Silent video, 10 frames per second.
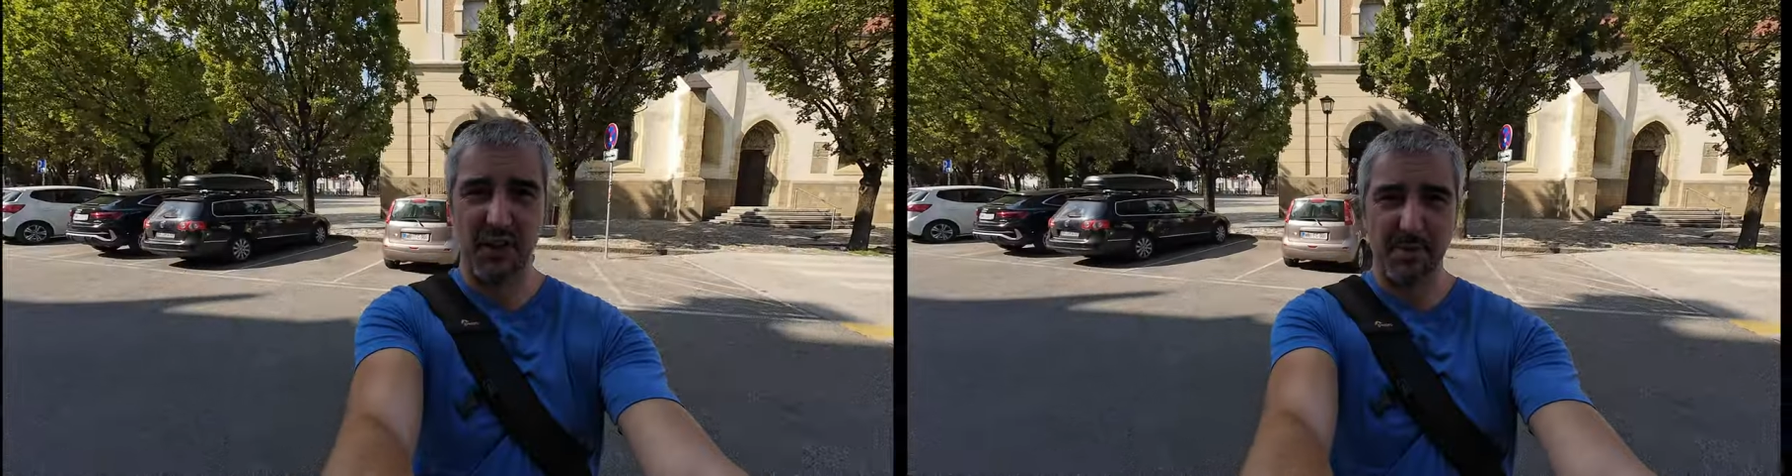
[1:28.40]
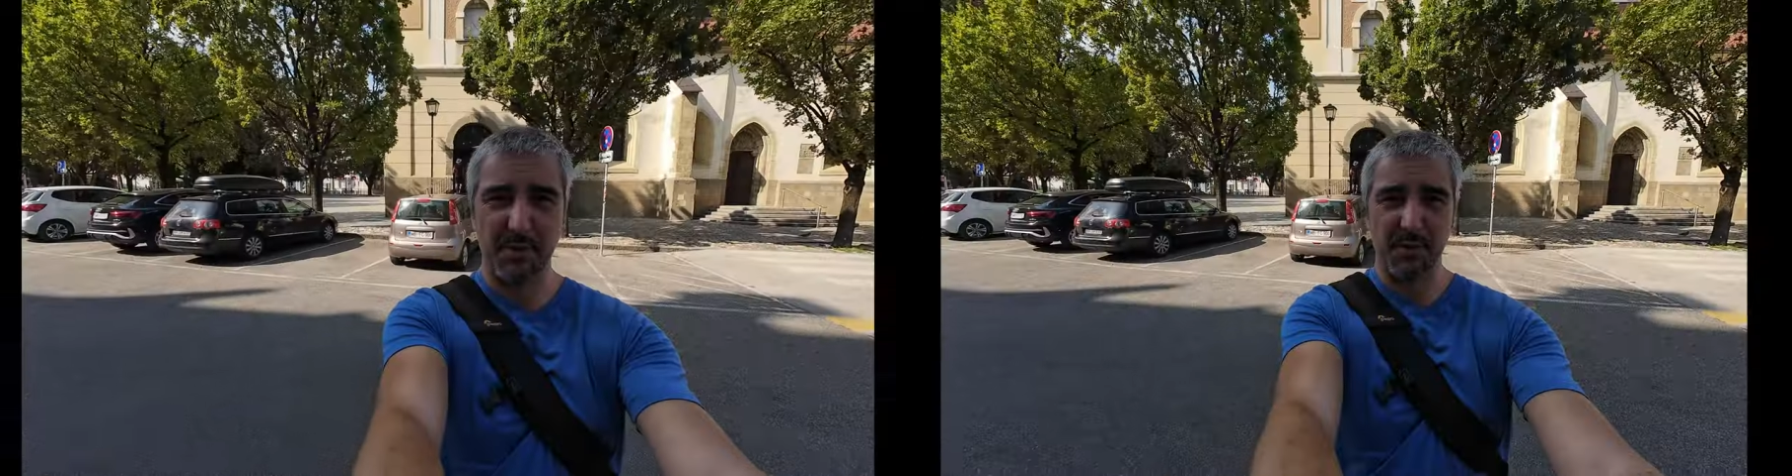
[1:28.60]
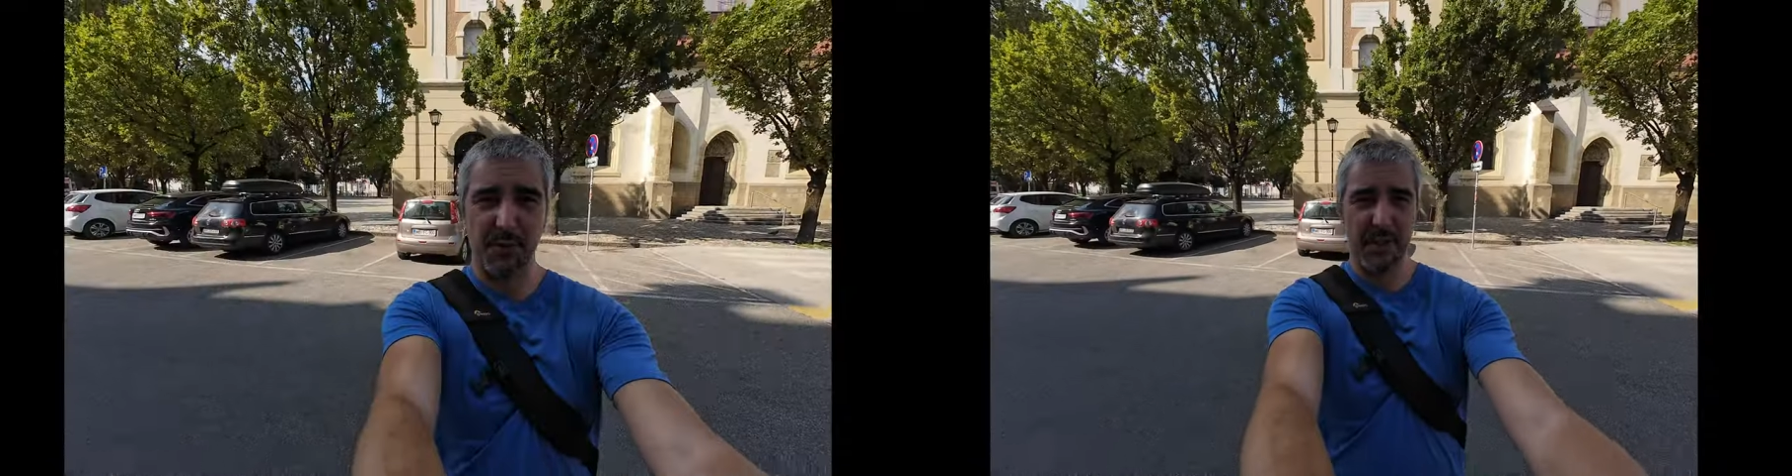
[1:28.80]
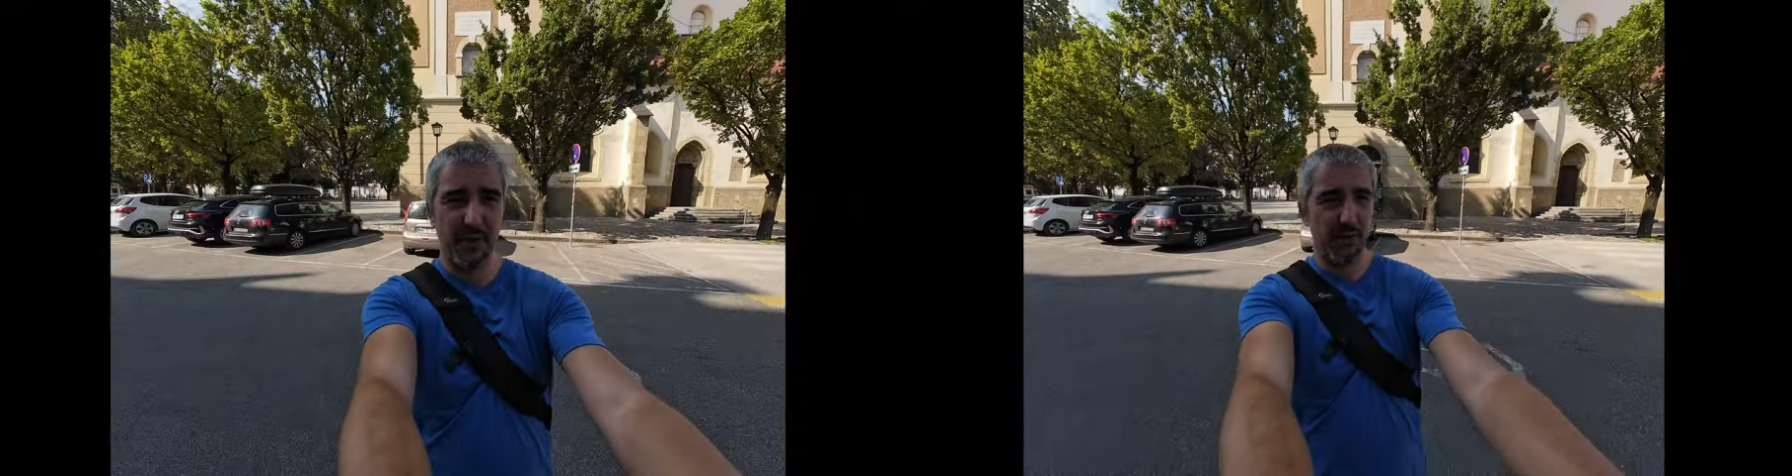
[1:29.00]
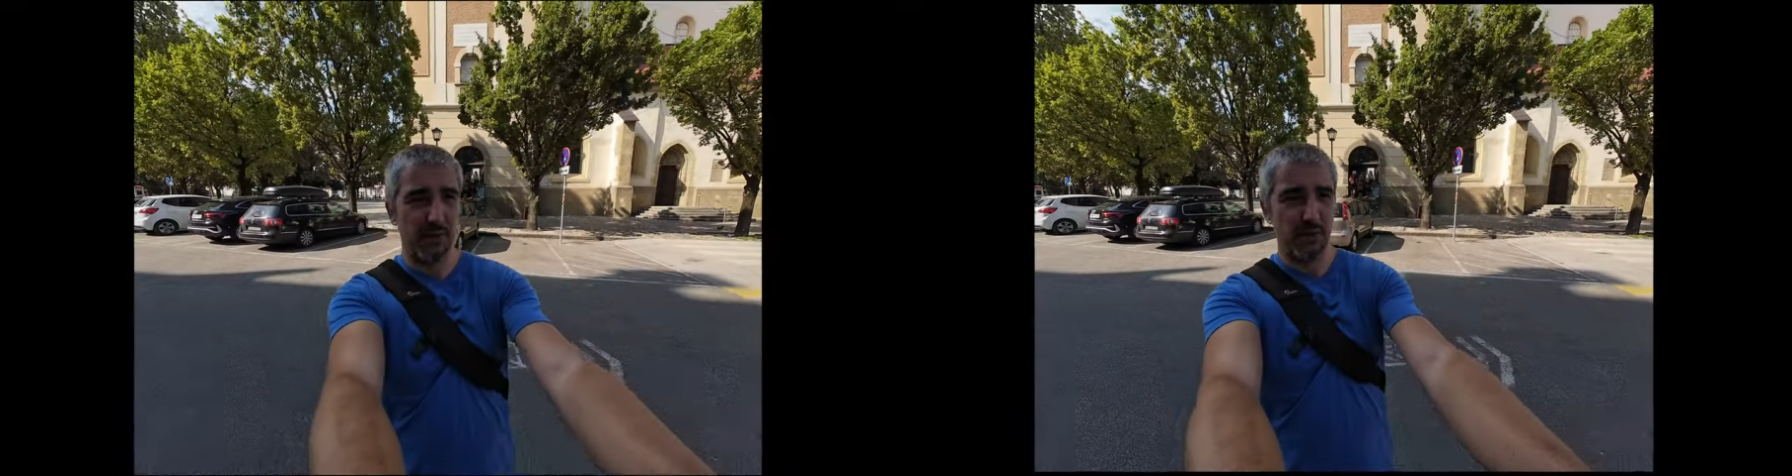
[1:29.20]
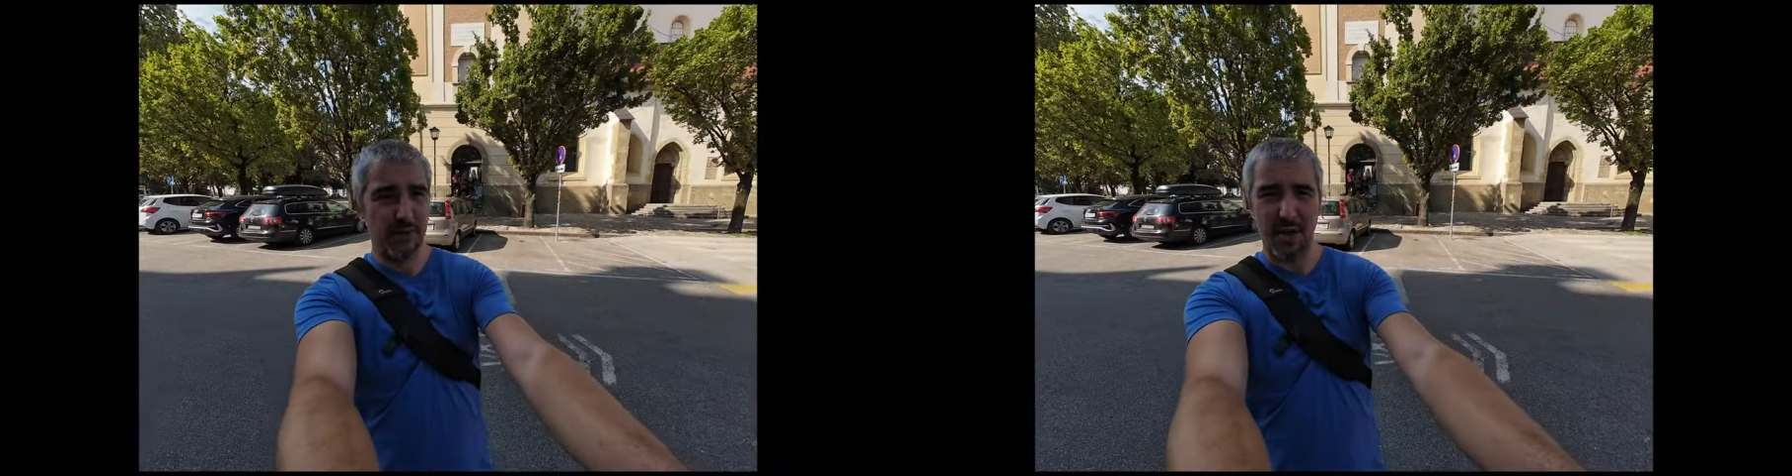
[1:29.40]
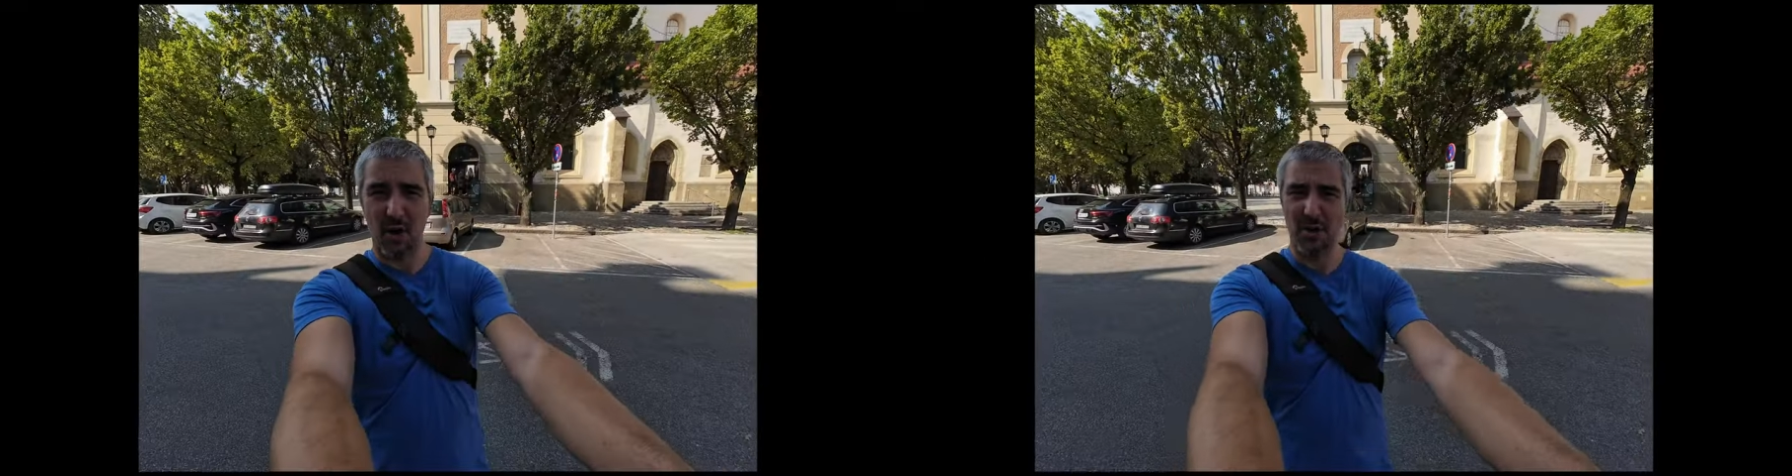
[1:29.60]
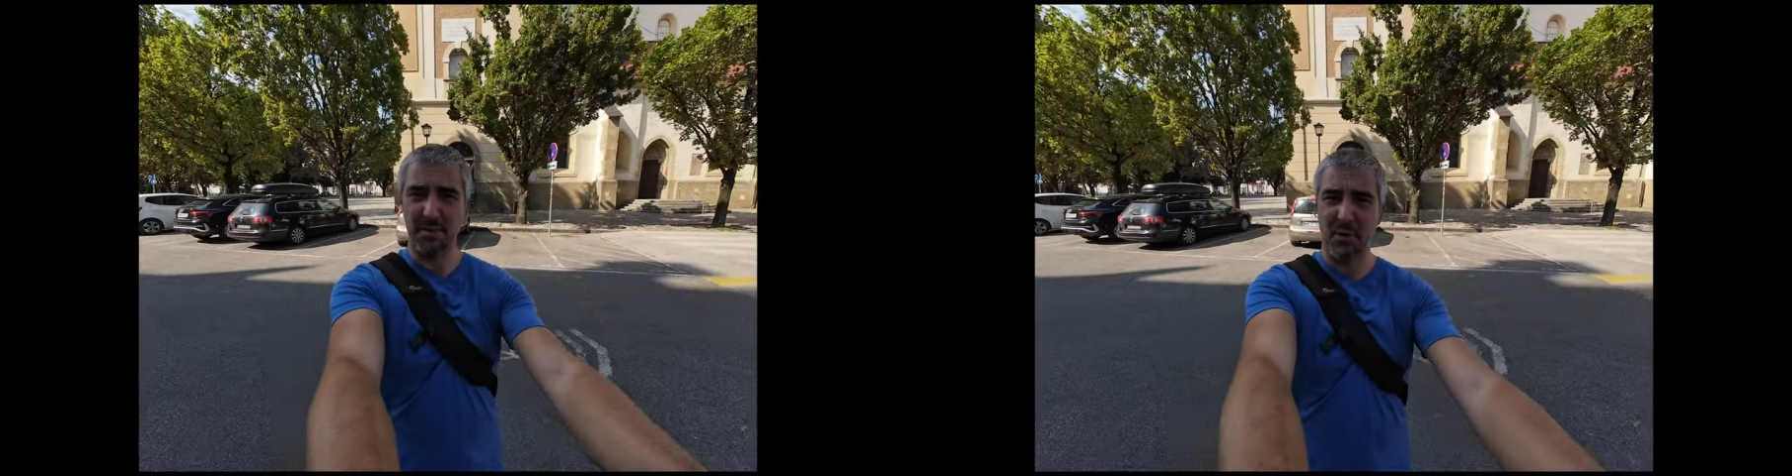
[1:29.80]
terms of field of view, the
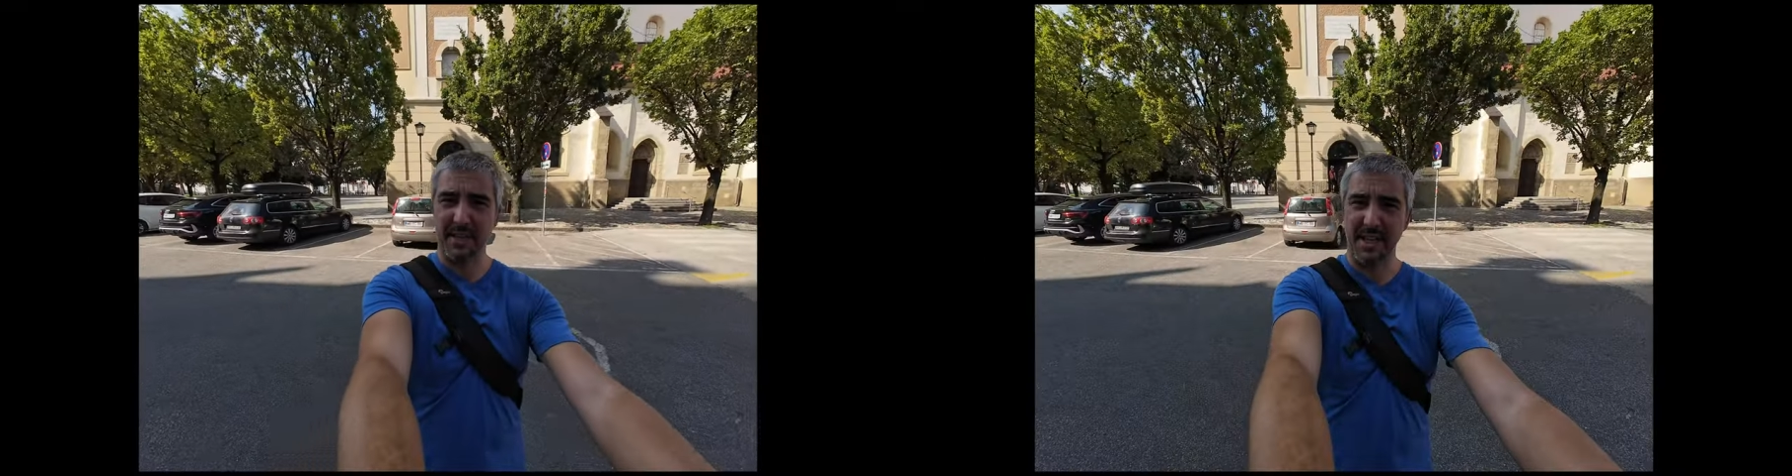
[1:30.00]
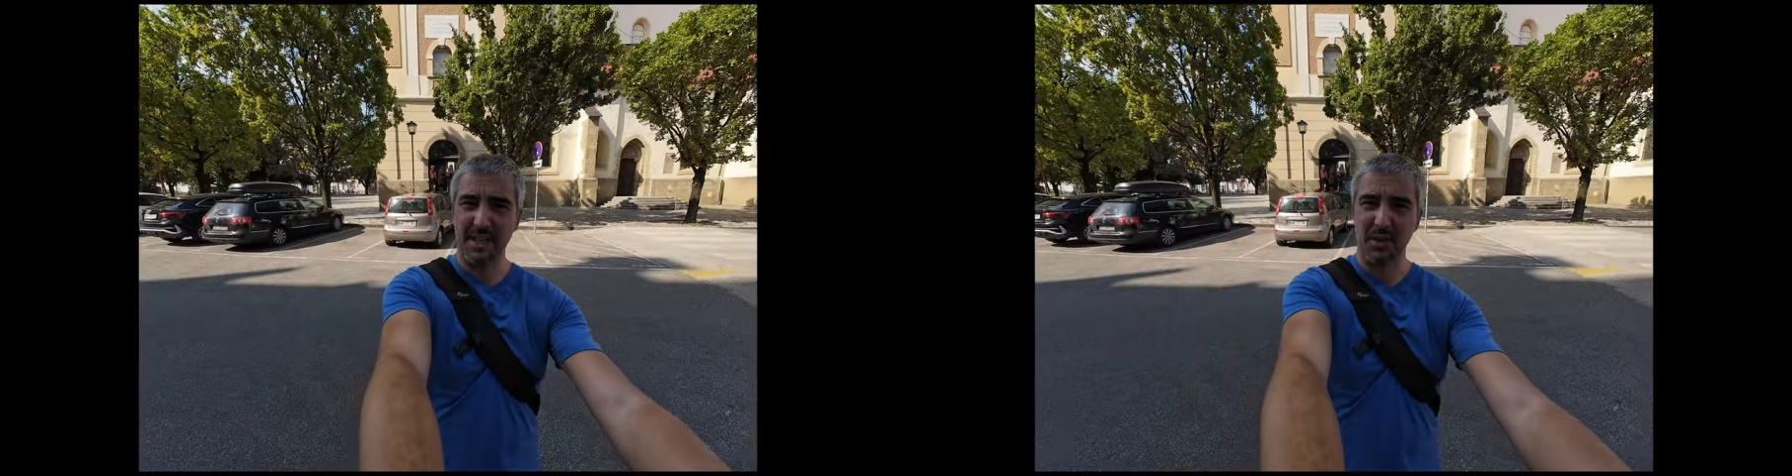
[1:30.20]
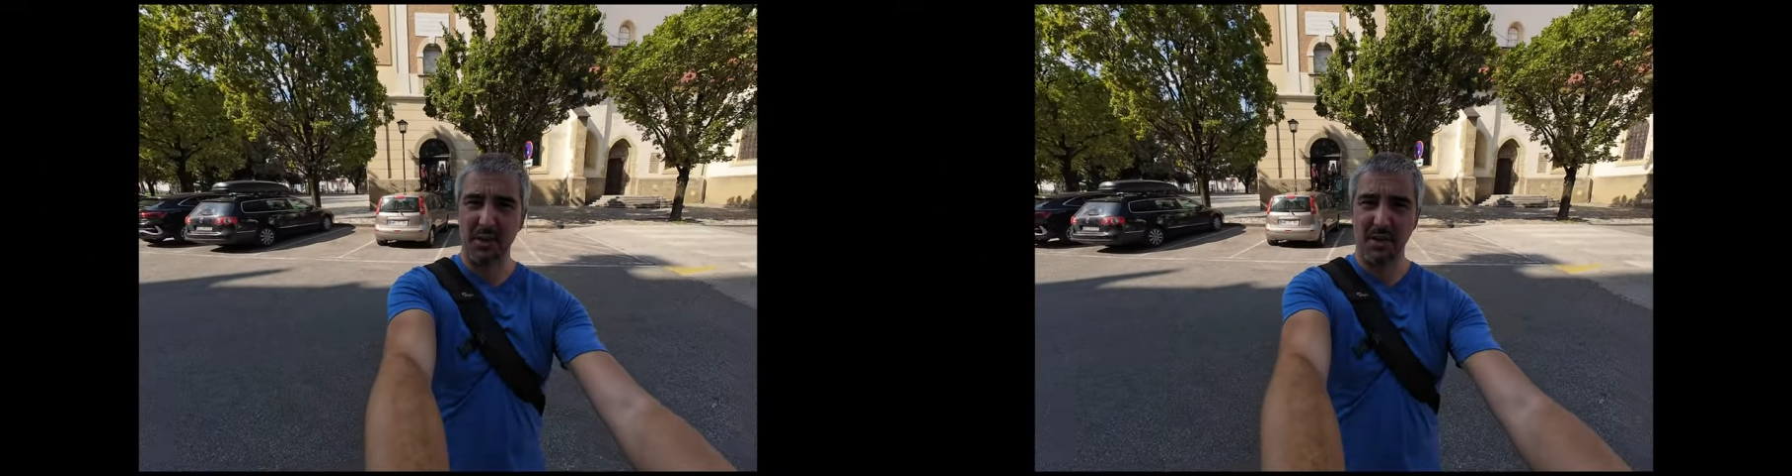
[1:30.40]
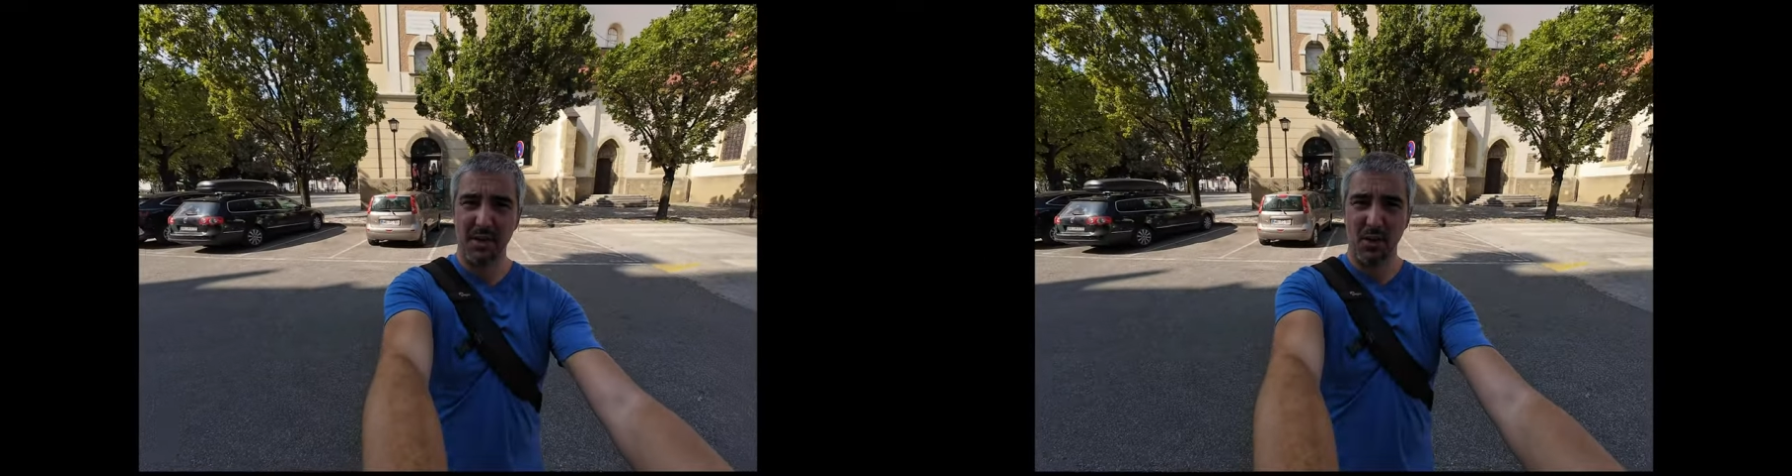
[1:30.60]
Osmo is actually